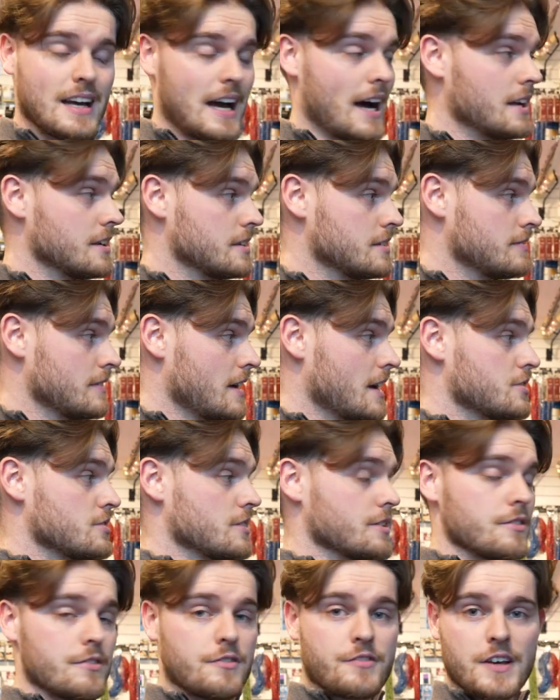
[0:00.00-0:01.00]
and
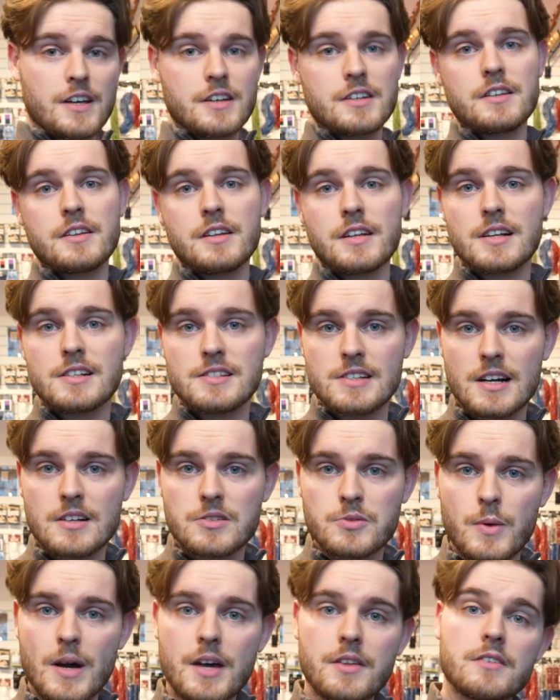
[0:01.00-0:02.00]
actually figured in the
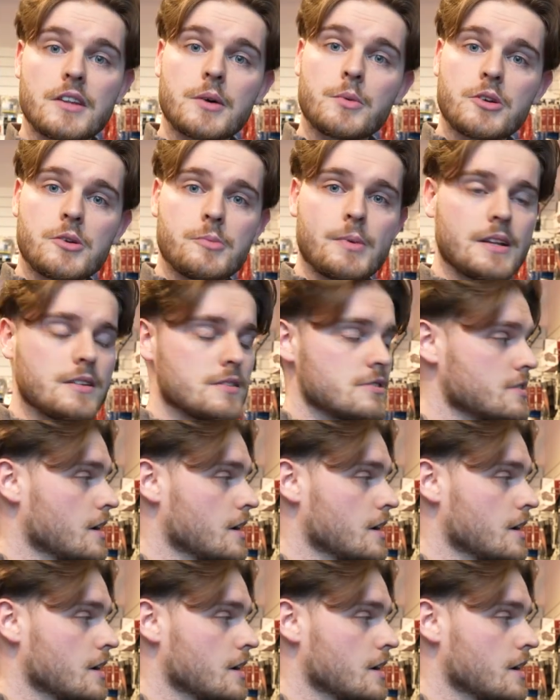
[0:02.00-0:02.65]
exact way that they would have been.